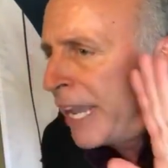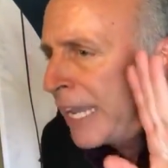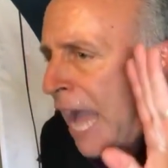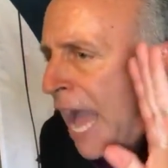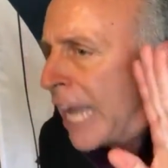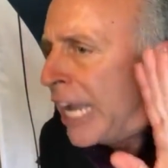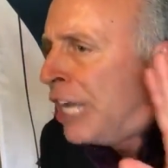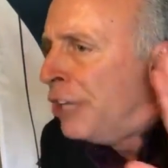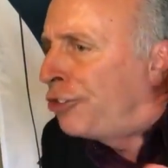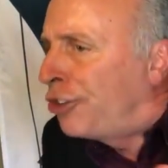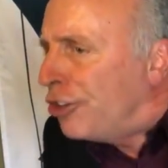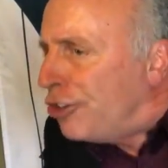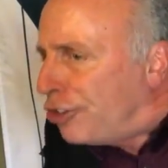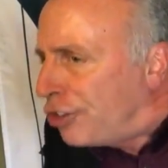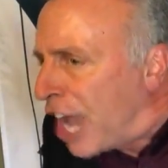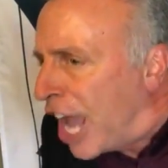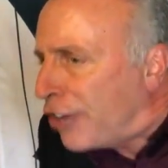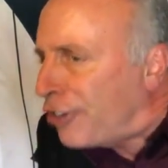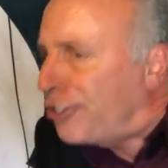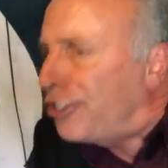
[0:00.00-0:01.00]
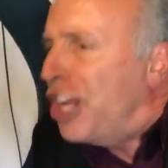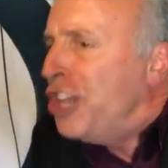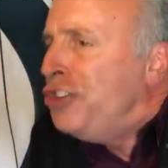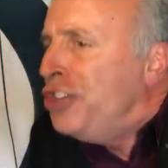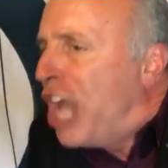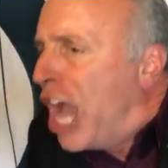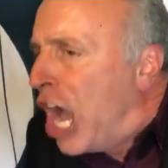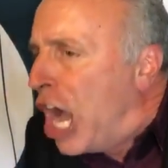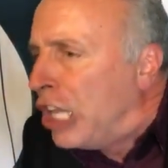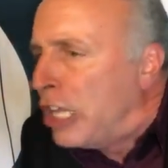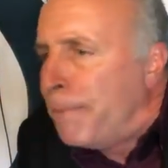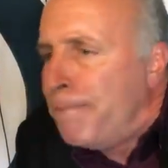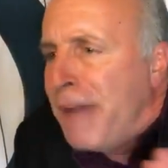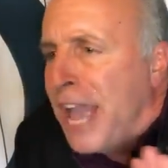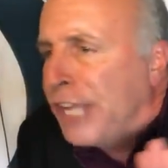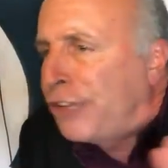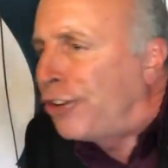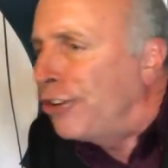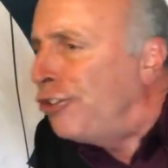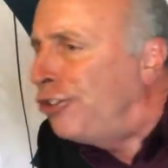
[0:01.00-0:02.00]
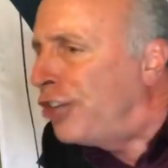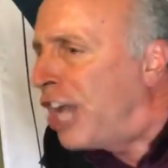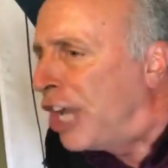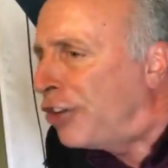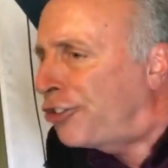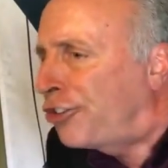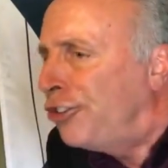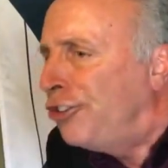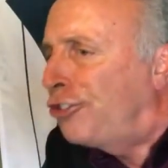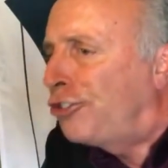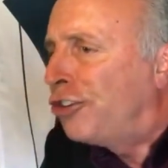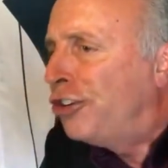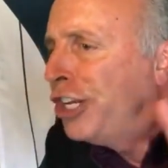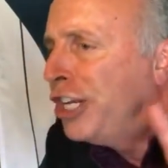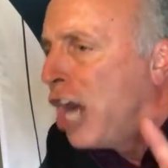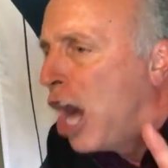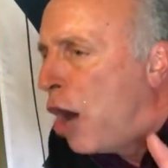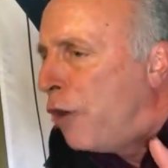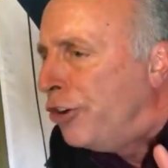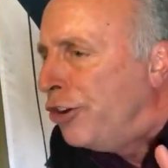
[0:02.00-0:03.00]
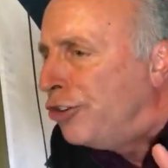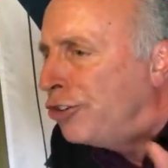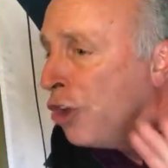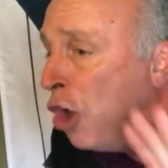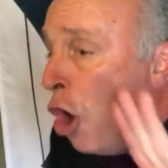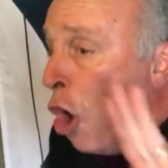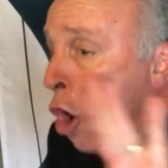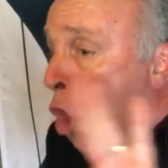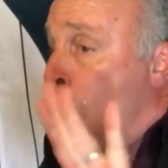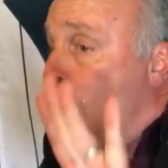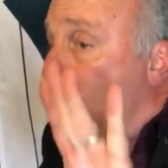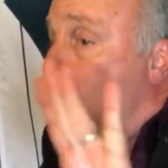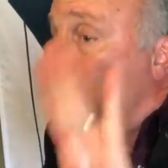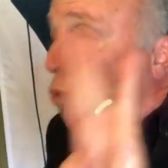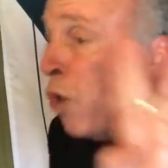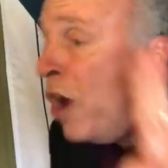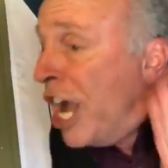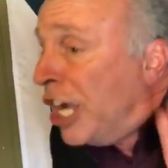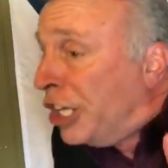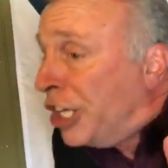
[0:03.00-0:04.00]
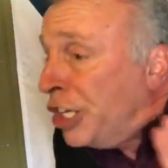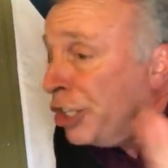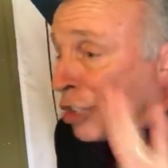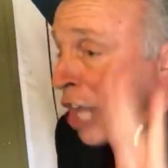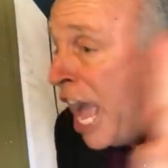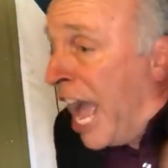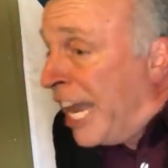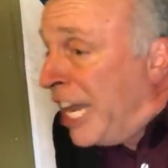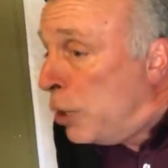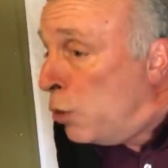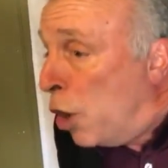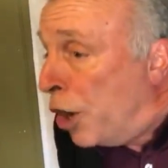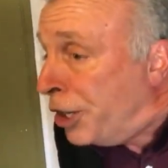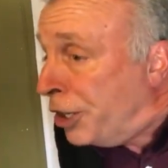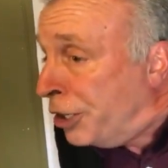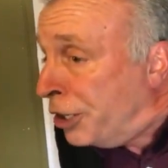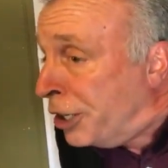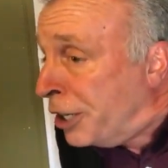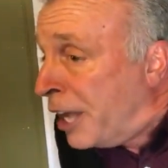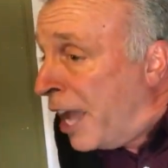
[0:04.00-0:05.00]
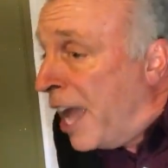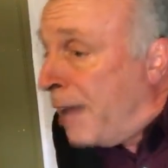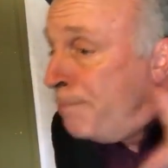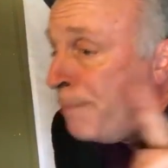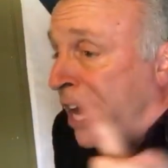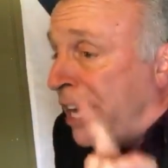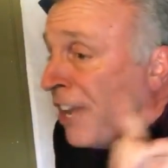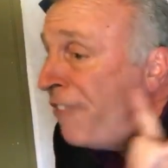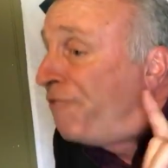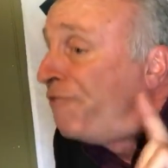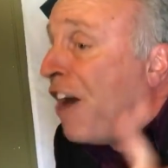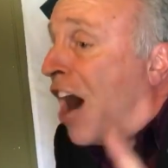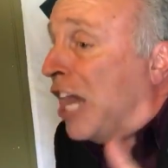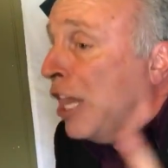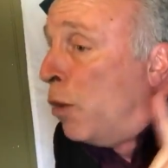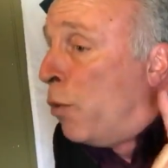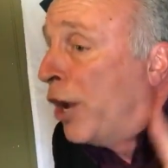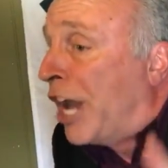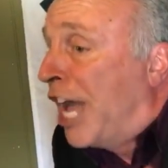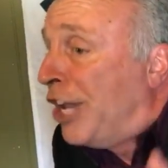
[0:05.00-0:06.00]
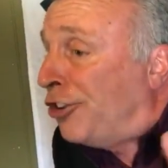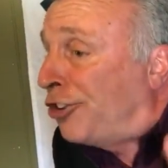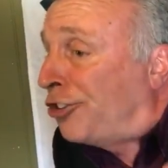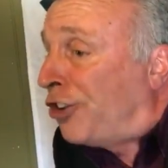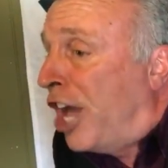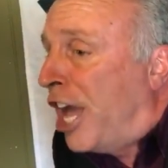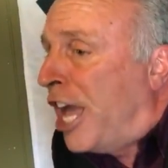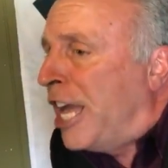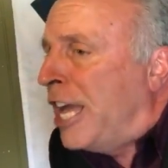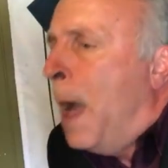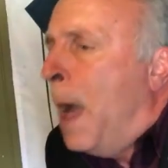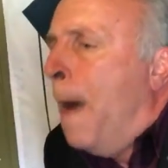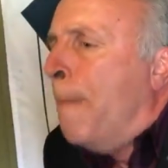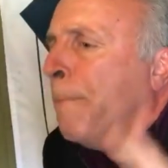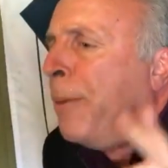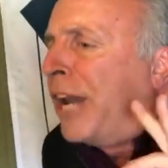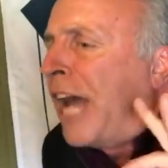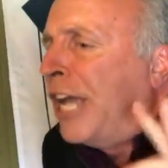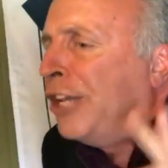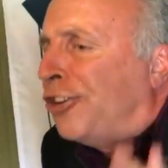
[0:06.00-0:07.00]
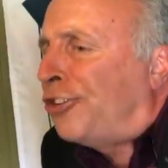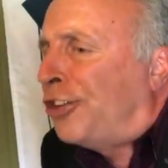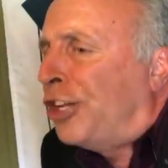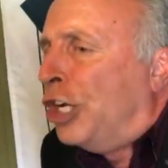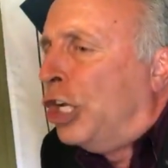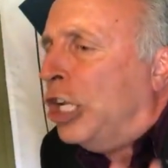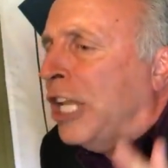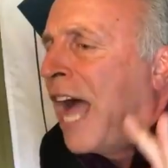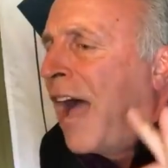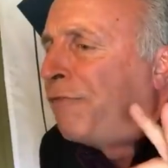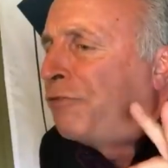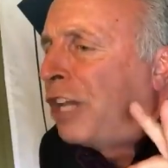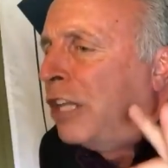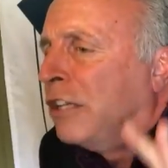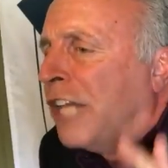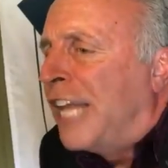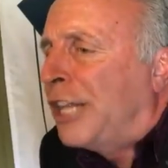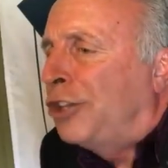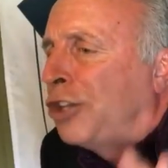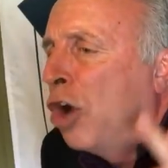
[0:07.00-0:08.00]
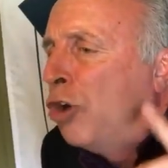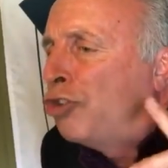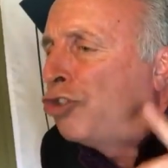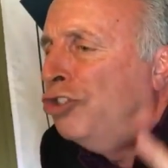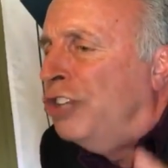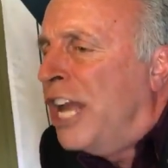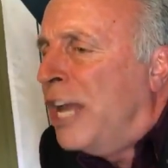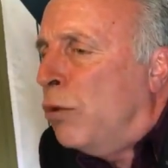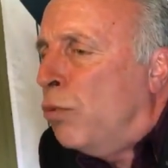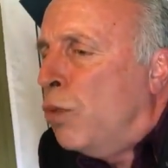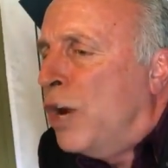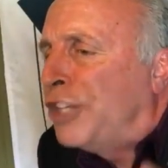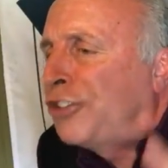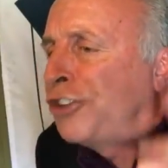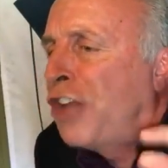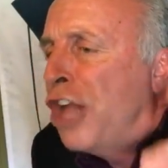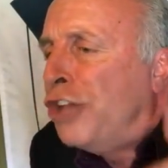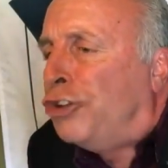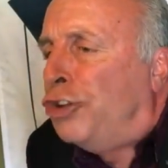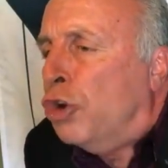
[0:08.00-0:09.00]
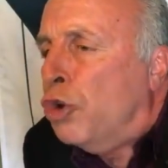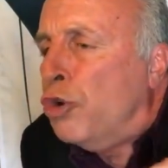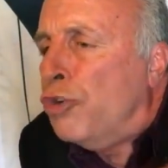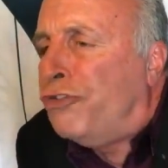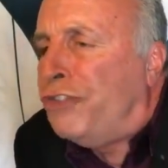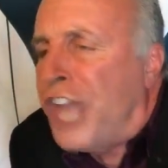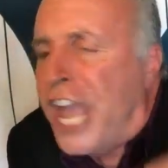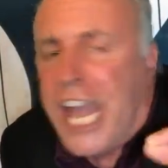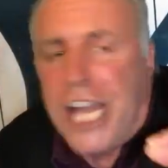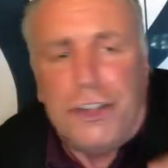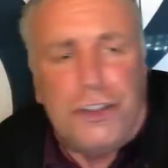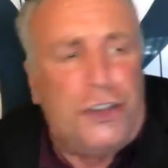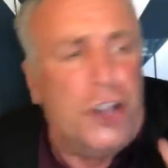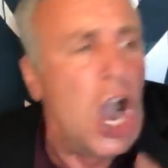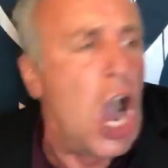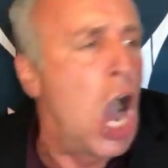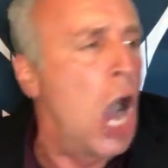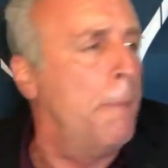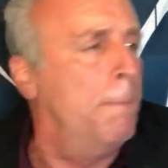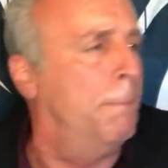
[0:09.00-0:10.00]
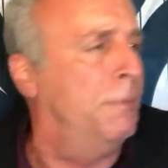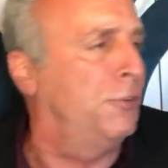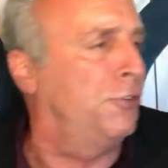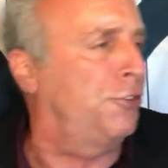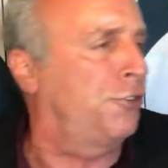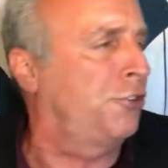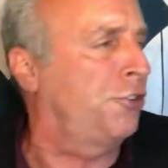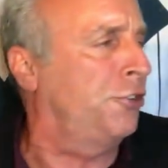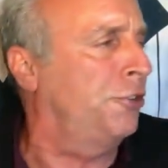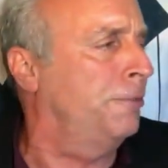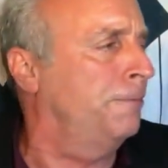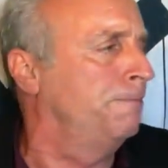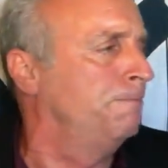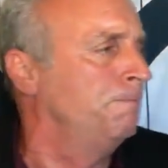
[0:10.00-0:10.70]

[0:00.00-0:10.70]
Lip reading: I can suggest and yell and make suggestions to the owners, really, to anyone. And many follow what I say, but I still have to let those nitwits do their jobs.